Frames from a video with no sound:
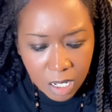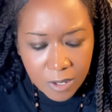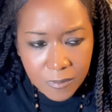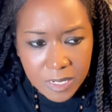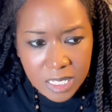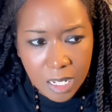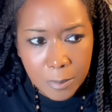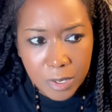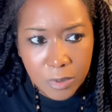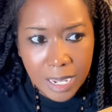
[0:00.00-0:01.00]
For some
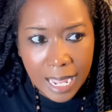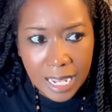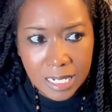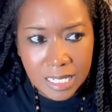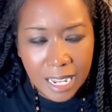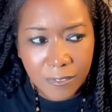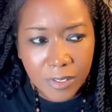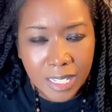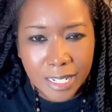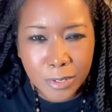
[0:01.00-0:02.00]
of you guys, I
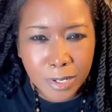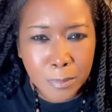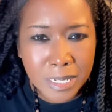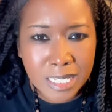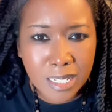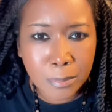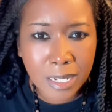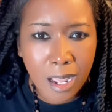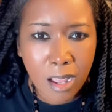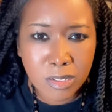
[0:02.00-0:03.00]
feel like there could be
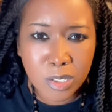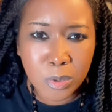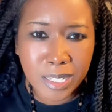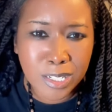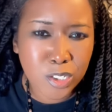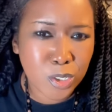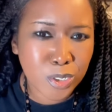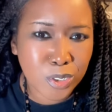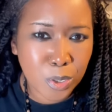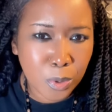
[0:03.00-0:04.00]
something also that you're
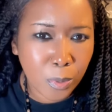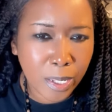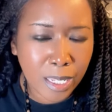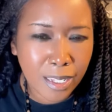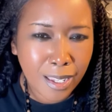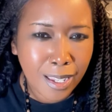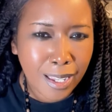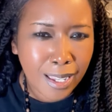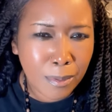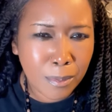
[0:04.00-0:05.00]
doing,
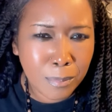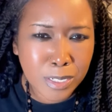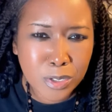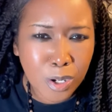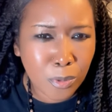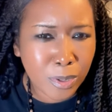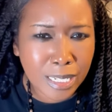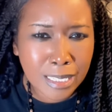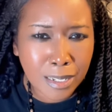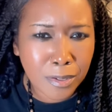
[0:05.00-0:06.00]
but you don't
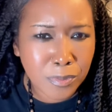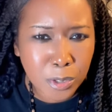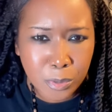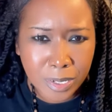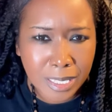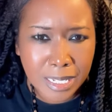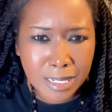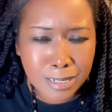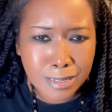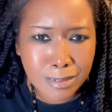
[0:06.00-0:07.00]
really love doing
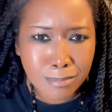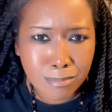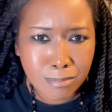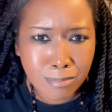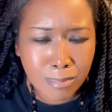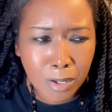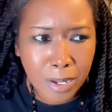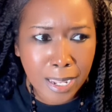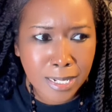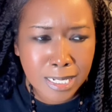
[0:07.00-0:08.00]
this.
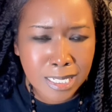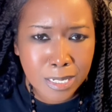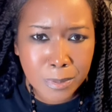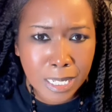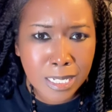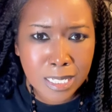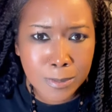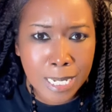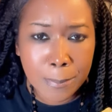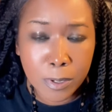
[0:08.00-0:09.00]
Okay, this could be some
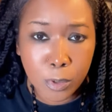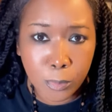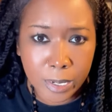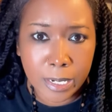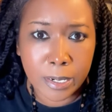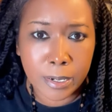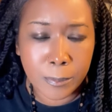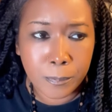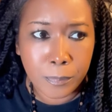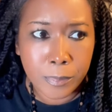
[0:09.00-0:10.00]
type of career.
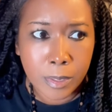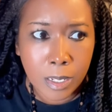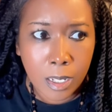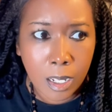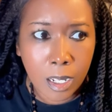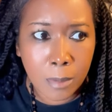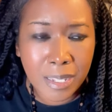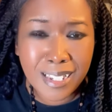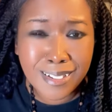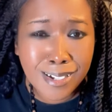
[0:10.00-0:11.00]

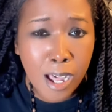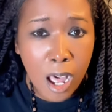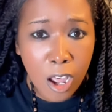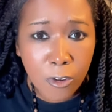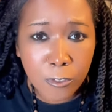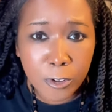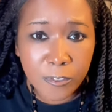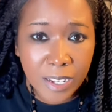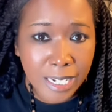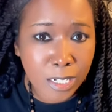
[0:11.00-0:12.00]
It could offer
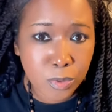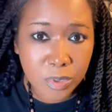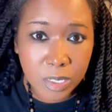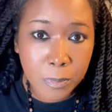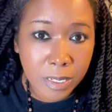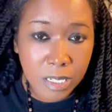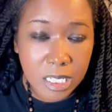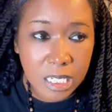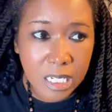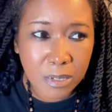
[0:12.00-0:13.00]
financial
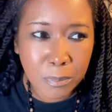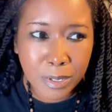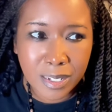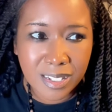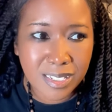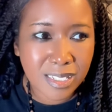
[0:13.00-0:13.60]
stability, but